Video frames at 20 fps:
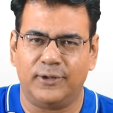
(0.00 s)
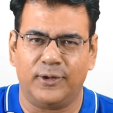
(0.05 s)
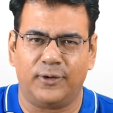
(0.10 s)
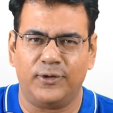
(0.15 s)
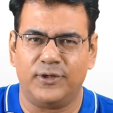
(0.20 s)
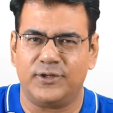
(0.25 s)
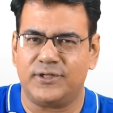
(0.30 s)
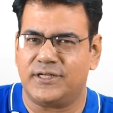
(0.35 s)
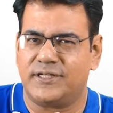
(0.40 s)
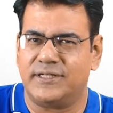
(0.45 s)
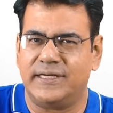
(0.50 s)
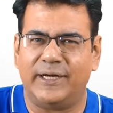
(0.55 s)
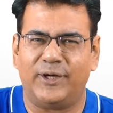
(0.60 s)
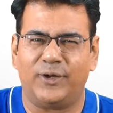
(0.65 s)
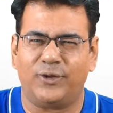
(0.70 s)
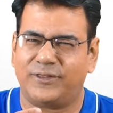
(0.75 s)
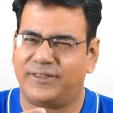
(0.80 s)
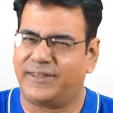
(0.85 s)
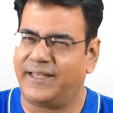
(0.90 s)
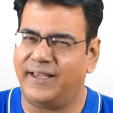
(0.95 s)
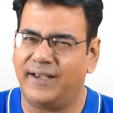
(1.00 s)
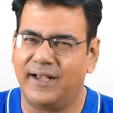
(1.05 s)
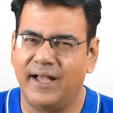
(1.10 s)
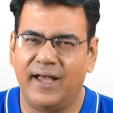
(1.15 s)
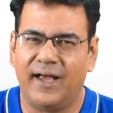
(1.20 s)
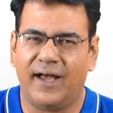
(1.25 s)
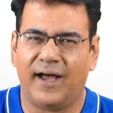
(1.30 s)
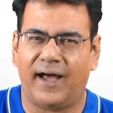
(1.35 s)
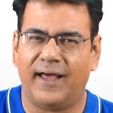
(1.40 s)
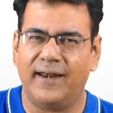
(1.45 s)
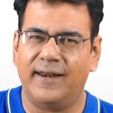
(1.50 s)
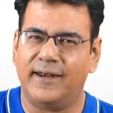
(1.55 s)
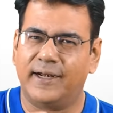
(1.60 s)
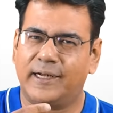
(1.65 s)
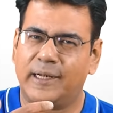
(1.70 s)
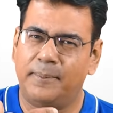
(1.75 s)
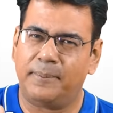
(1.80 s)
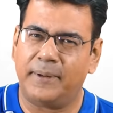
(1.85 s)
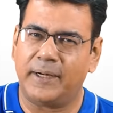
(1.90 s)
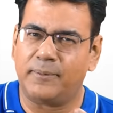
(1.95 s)
you just need to think a
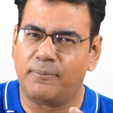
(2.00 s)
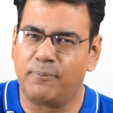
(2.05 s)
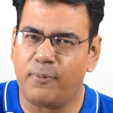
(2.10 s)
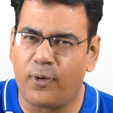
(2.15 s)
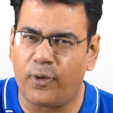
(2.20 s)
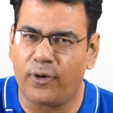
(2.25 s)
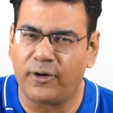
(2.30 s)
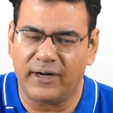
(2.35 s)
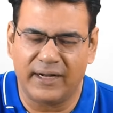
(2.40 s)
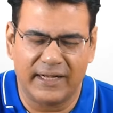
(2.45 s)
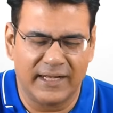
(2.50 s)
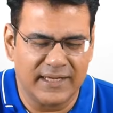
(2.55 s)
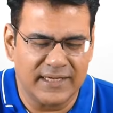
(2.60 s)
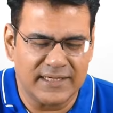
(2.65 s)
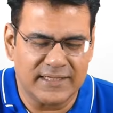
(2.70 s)
little bit more,